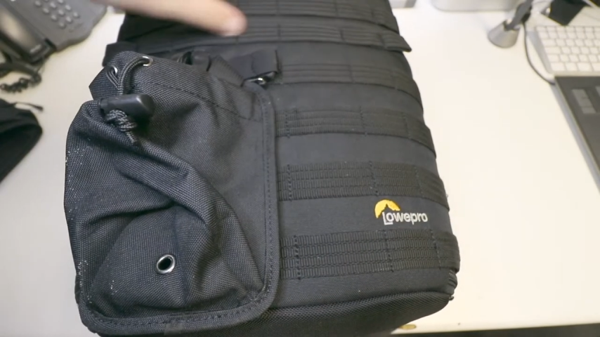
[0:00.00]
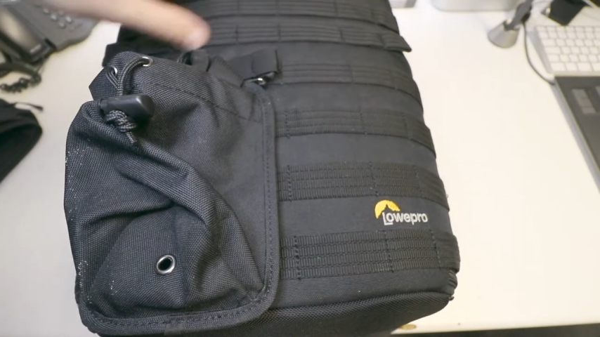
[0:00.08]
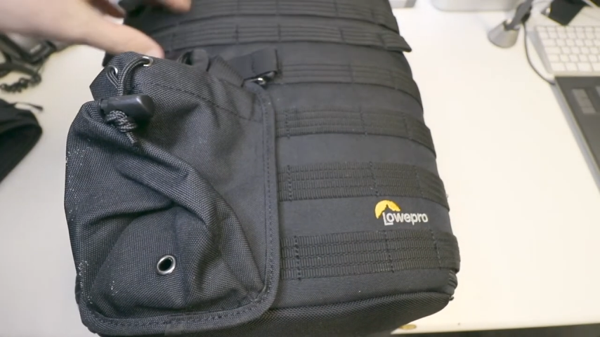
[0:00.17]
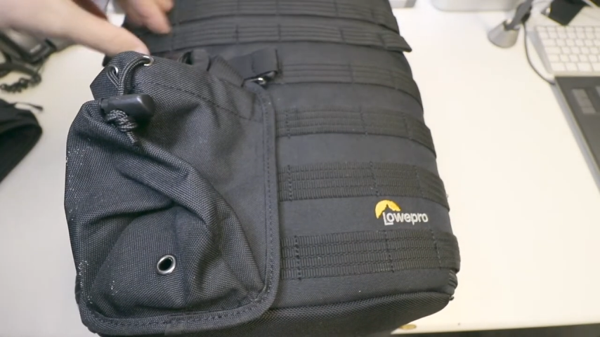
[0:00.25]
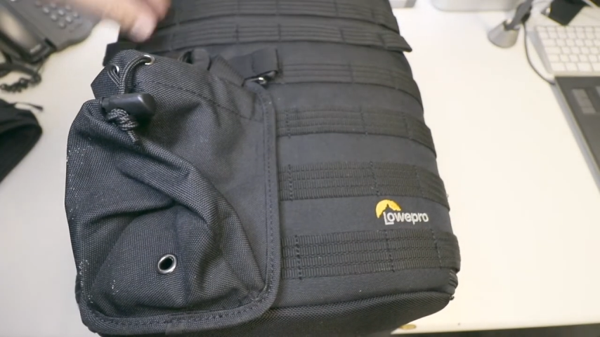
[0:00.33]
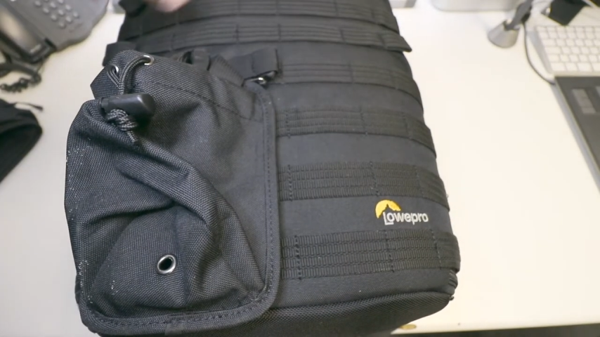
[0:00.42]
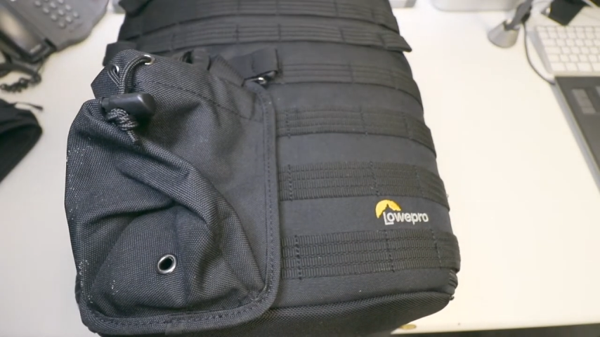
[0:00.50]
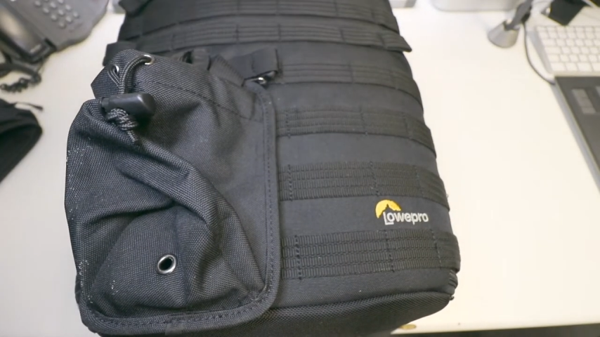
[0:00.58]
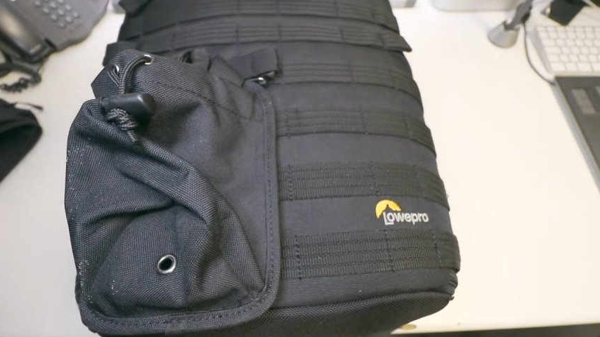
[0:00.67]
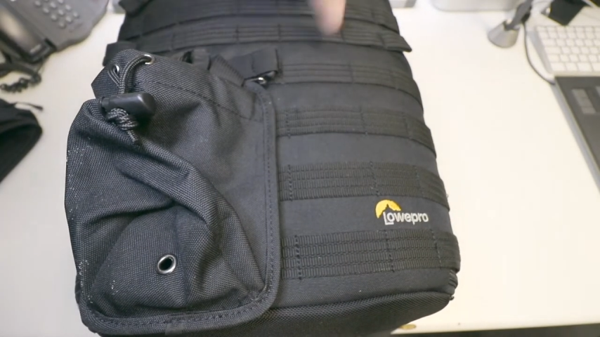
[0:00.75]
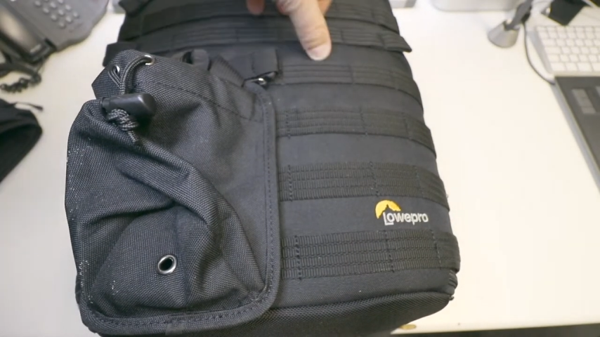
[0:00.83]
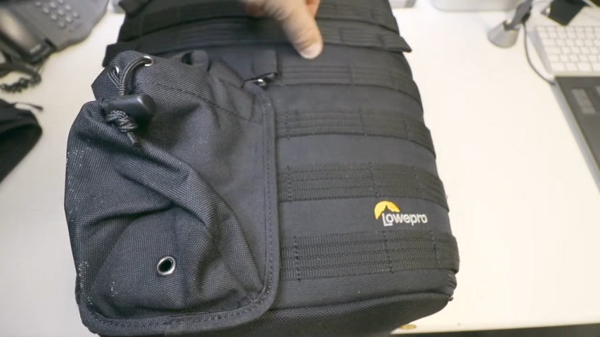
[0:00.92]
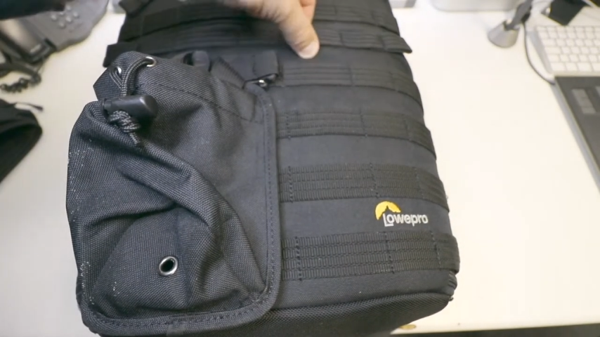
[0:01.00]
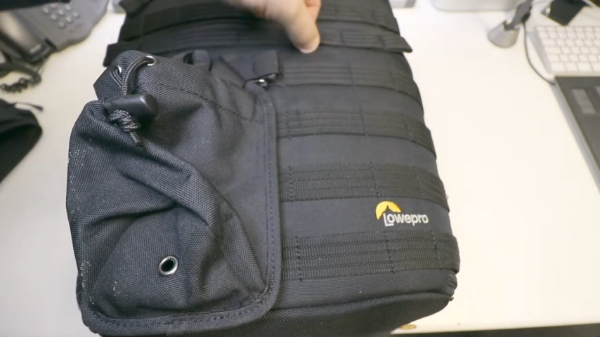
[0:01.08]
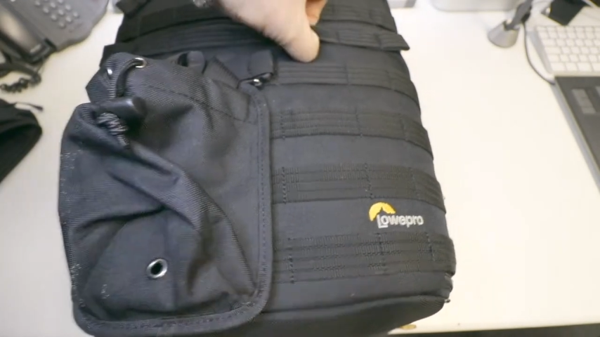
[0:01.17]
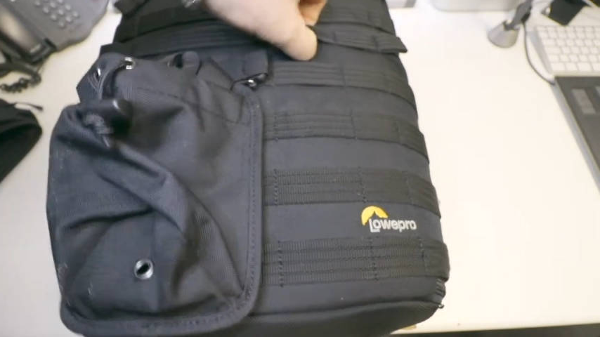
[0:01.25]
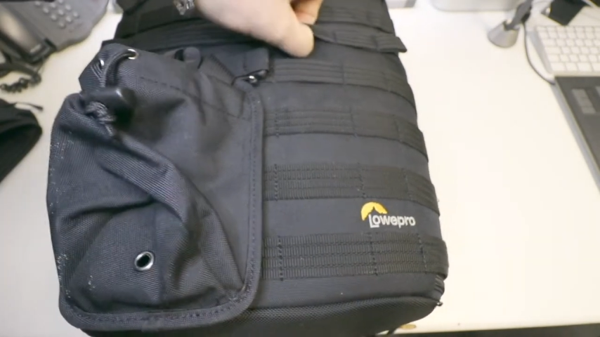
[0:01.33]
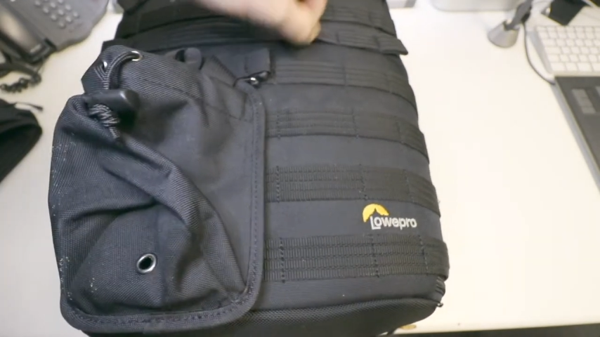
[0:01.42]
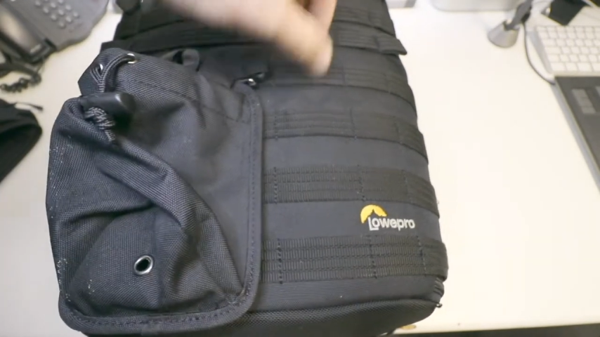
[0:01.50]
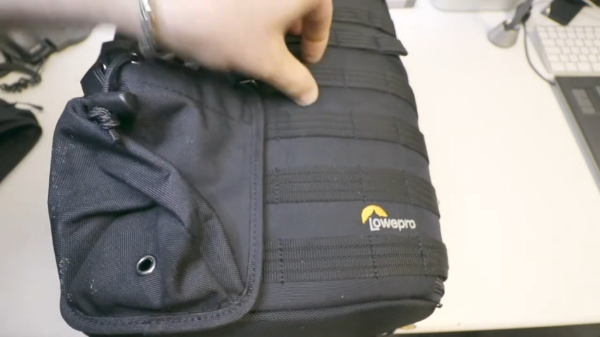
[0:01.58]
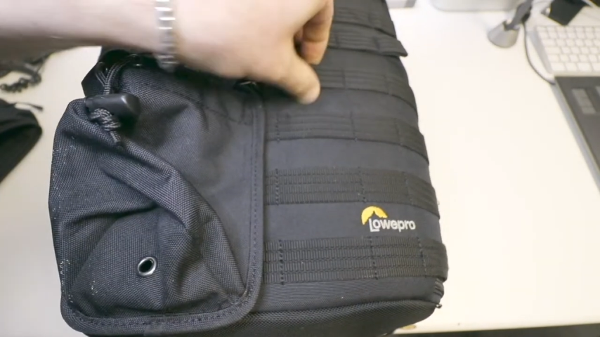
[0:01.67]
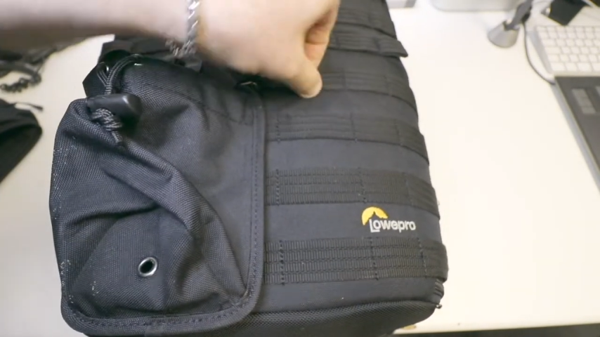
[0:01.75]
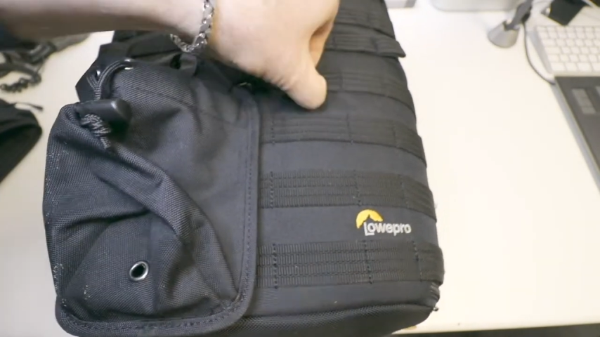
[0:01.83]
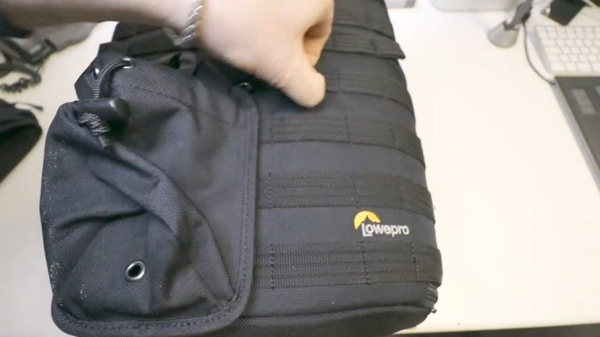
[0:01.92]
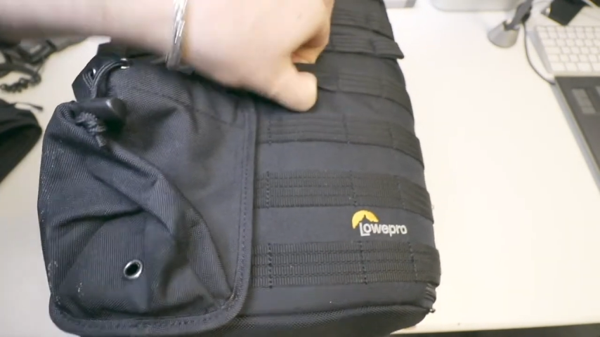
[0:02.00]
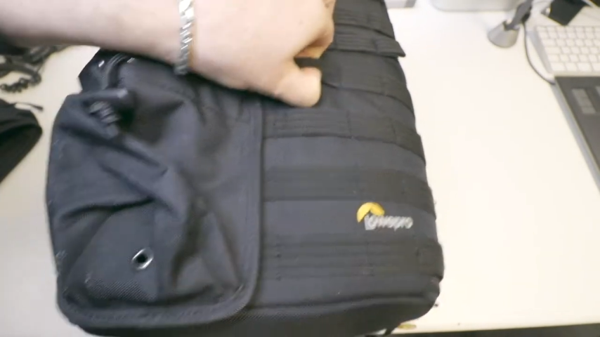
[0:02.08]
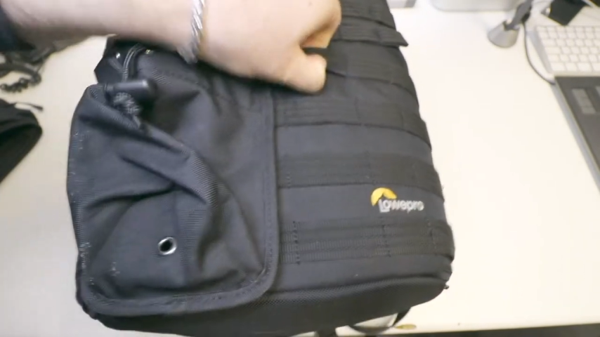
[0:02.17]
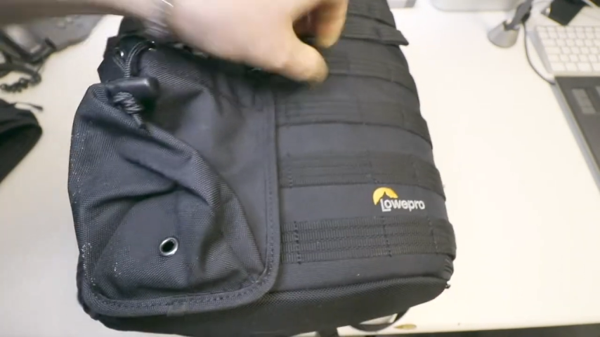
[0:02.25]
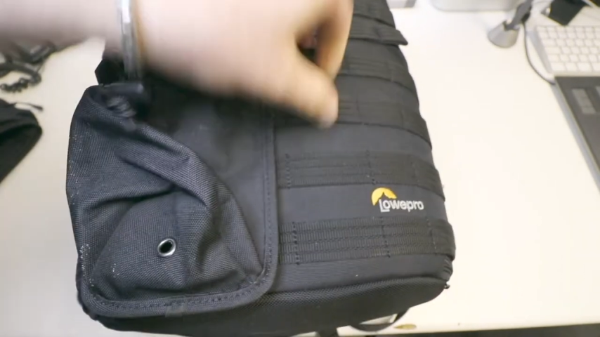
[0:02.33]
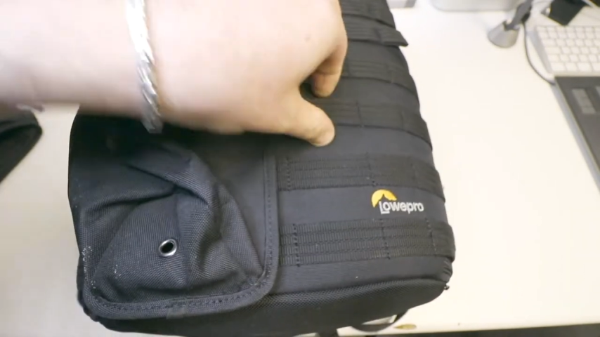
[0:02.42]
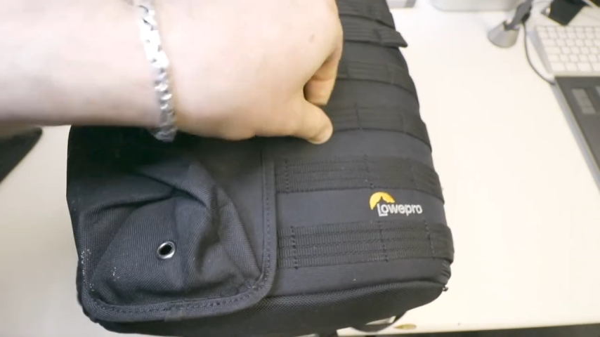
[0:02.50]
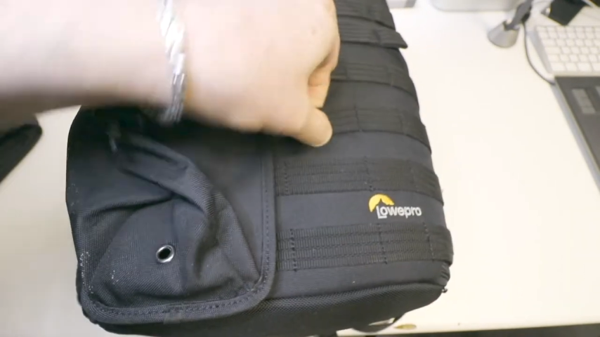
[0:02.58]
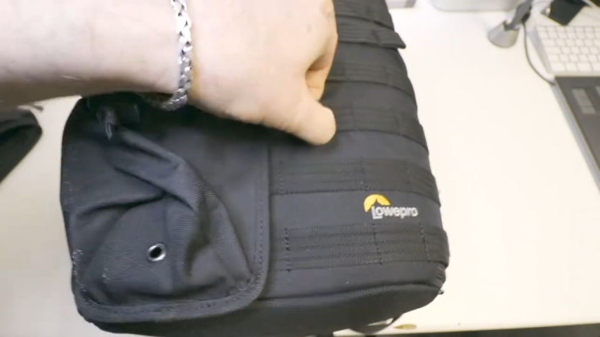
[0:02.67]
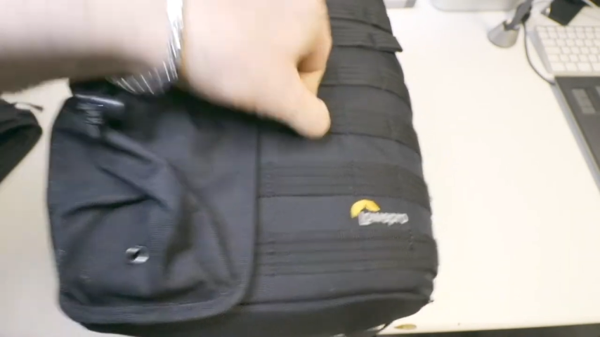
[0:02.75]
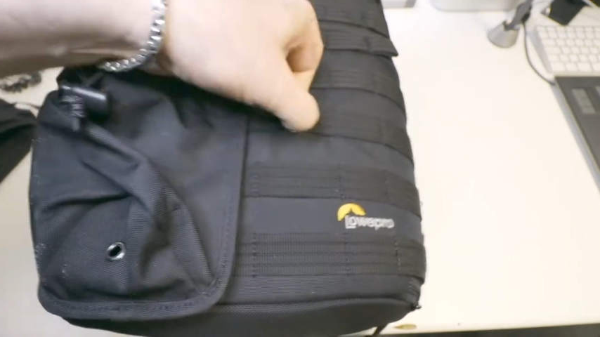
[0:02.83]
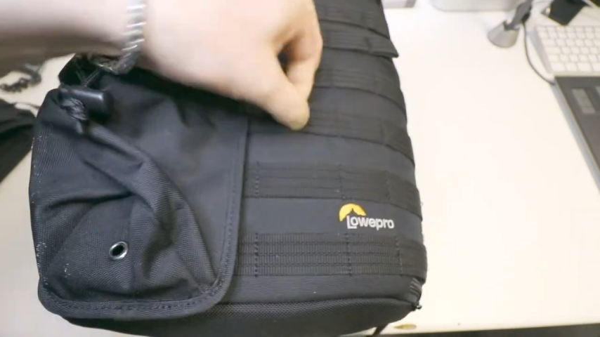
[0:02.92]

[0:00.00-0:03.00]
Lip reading: Nobody's mouth can be seen.